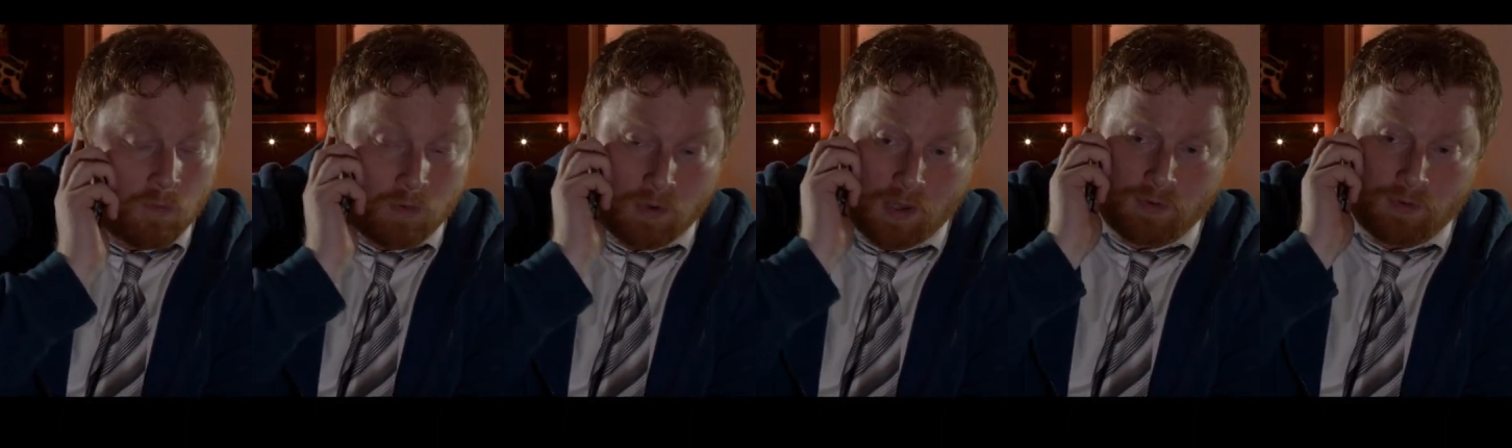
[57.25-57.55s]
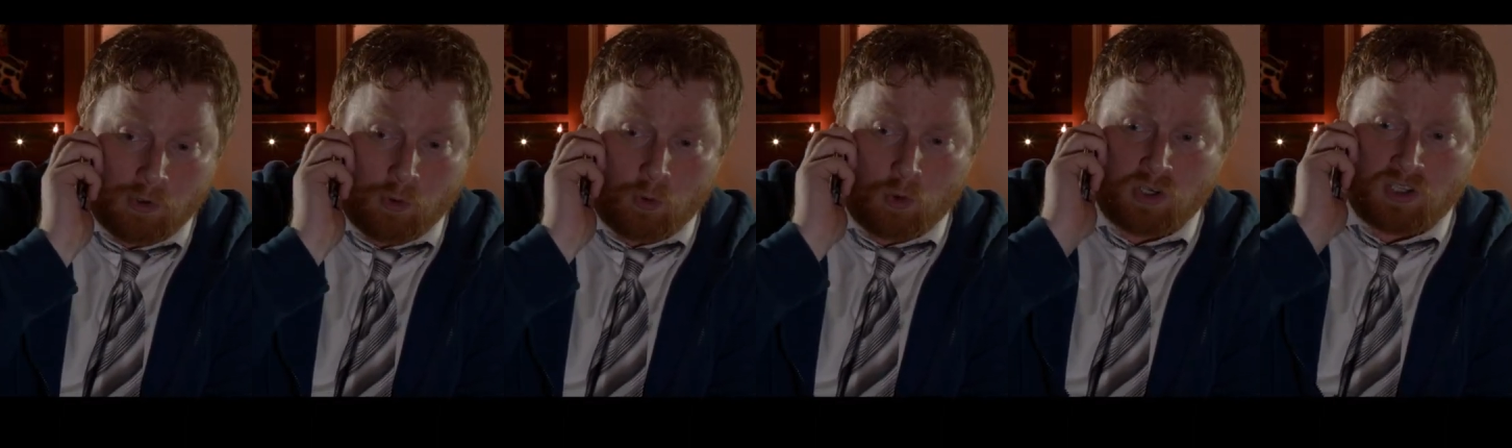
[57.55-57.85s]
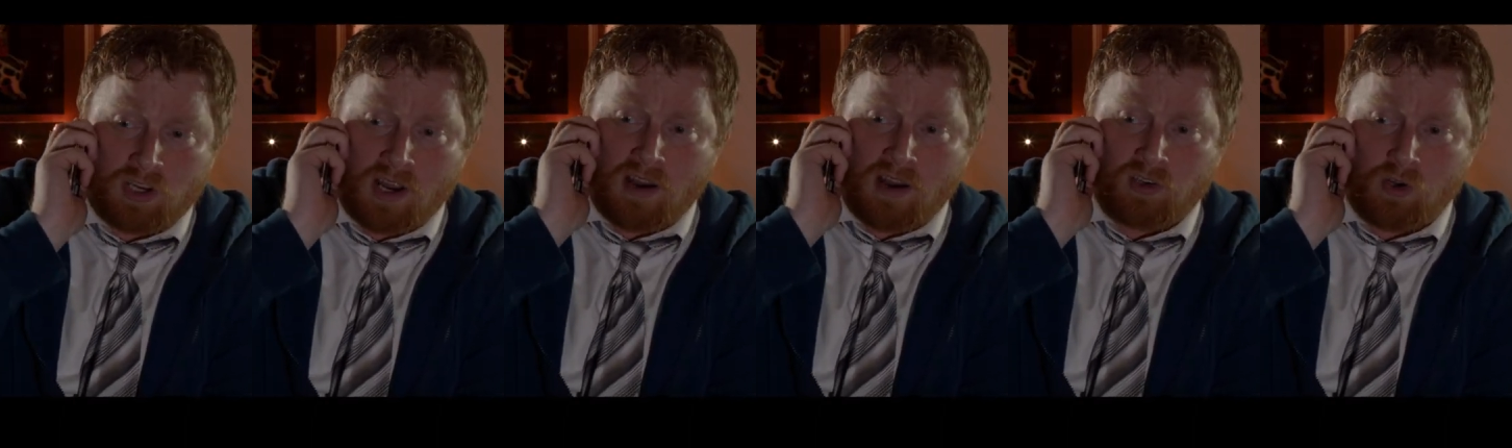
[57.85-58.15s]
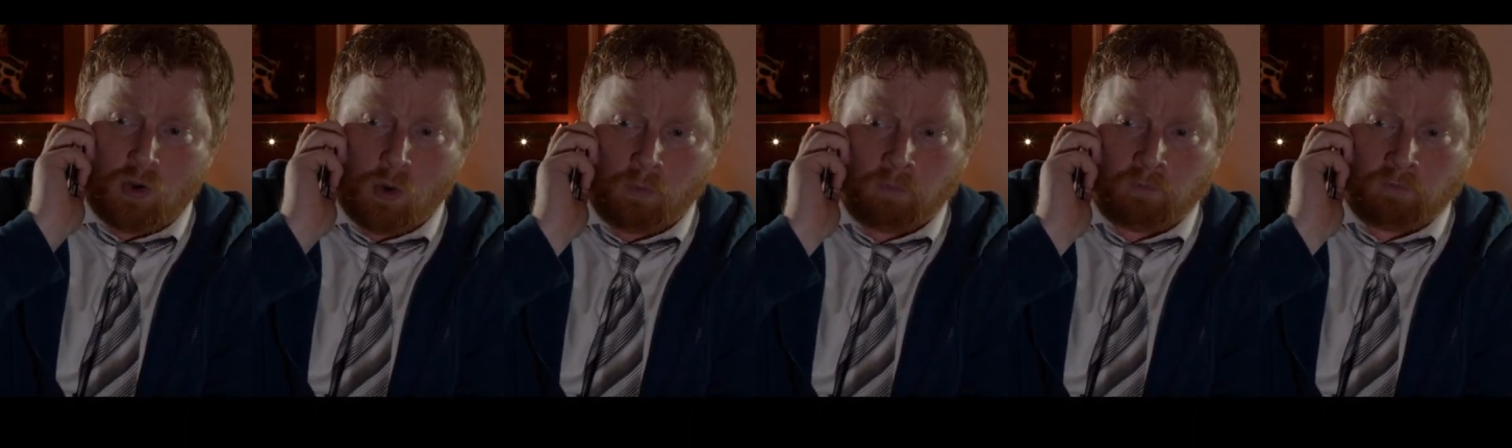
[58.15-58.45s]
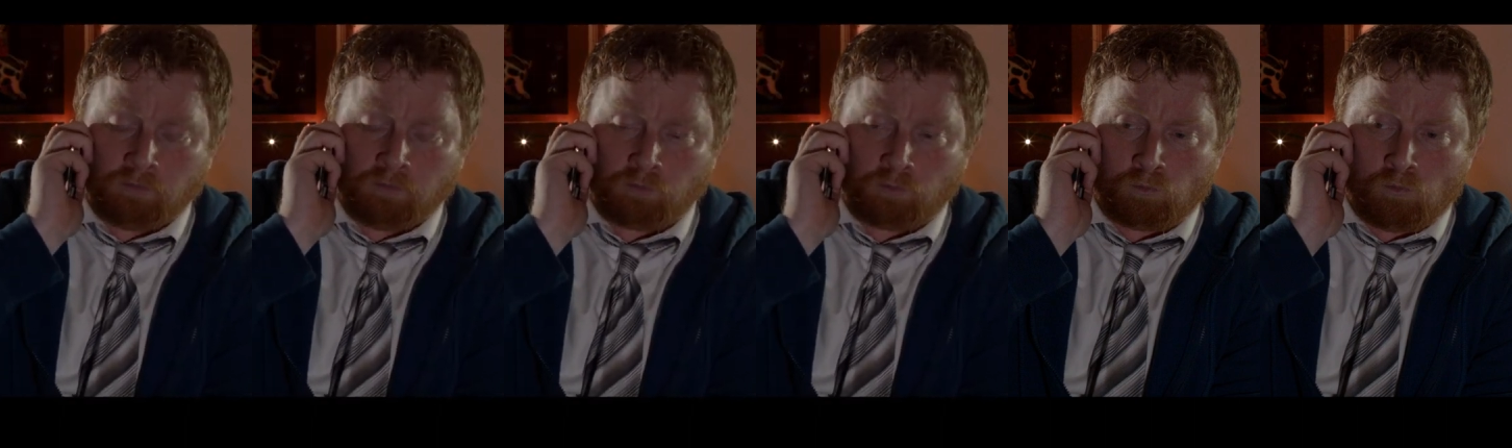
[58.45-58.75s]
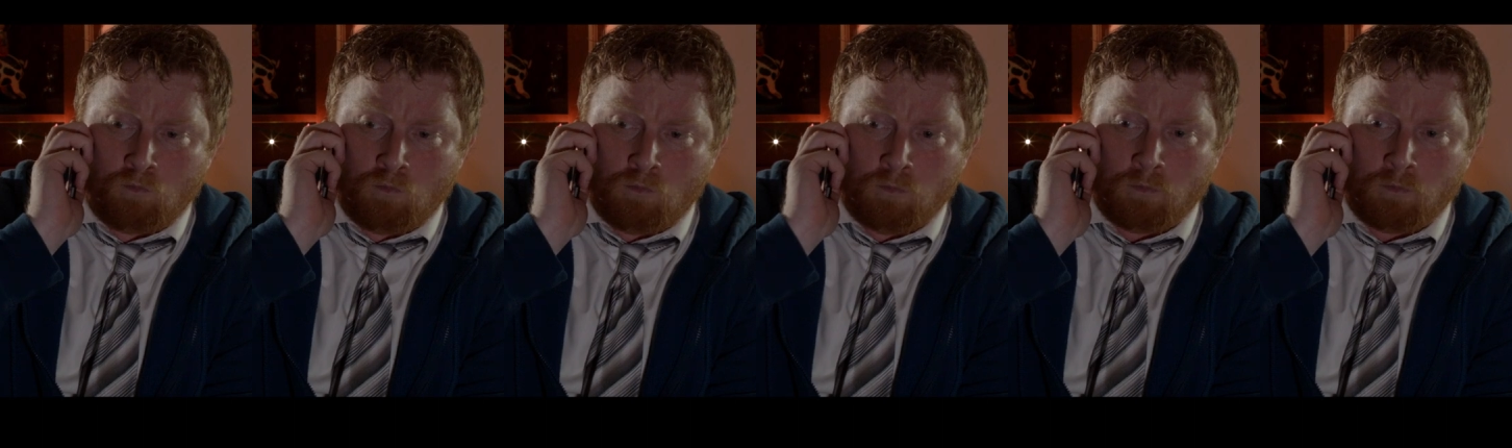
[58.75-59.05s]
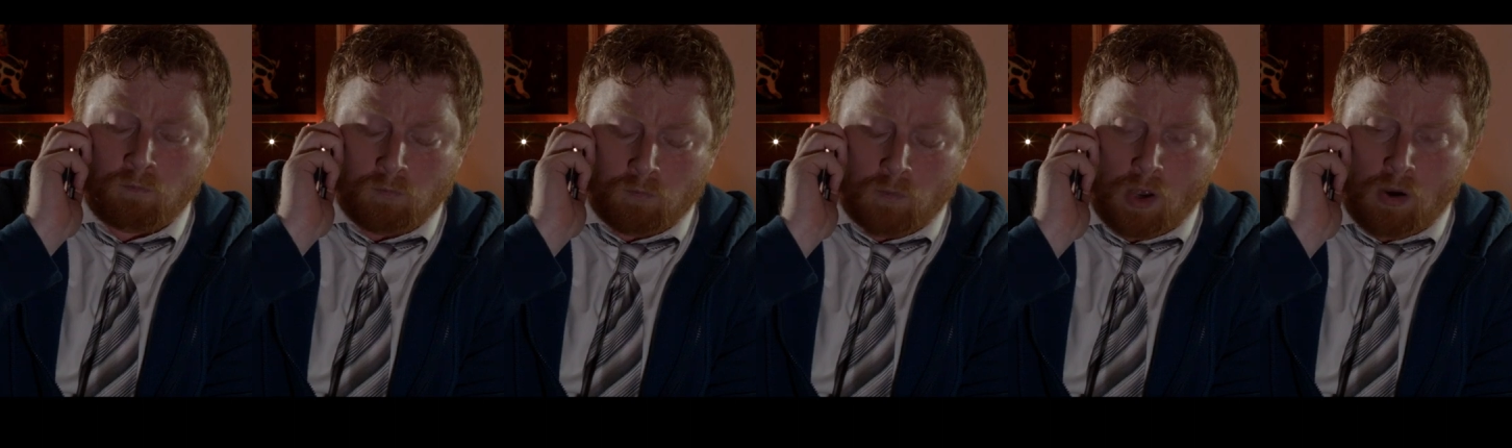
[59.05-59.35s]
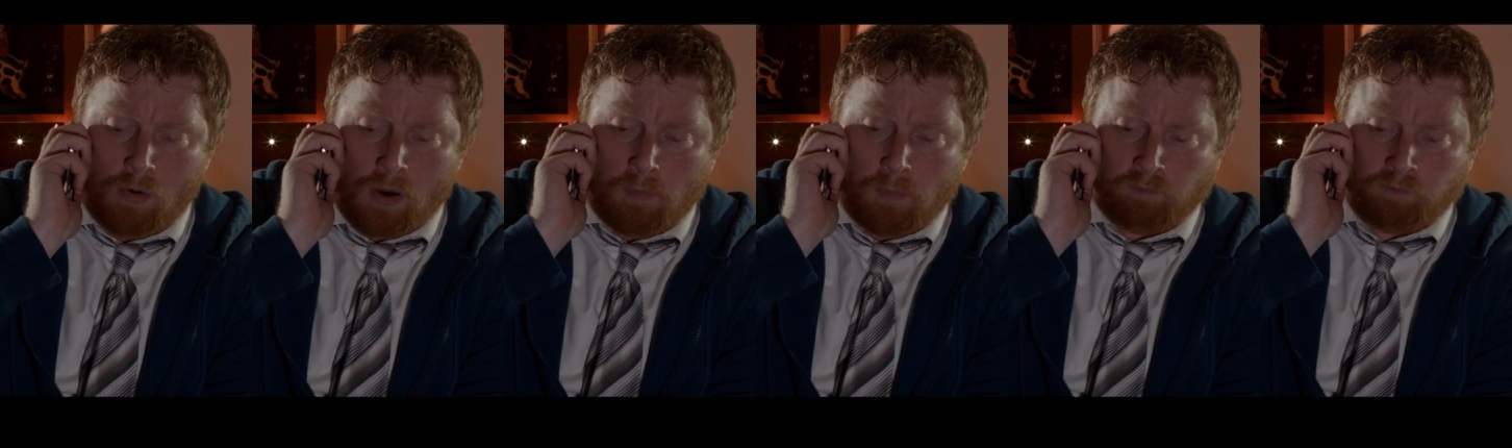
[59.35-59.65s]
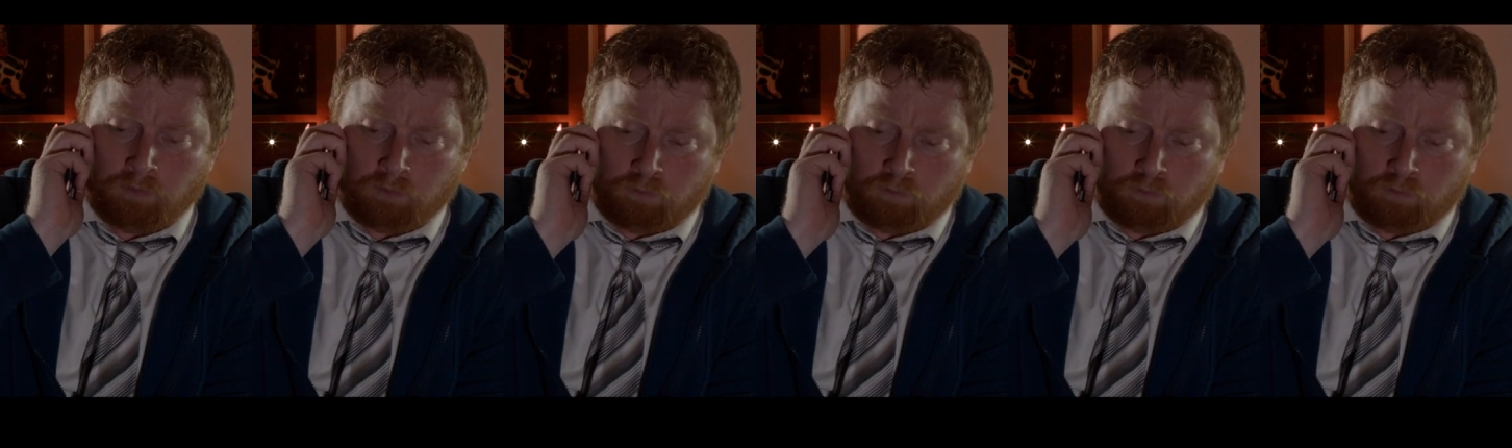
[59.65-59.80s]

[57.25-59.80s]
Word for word: Nothing a horse can't do. All right.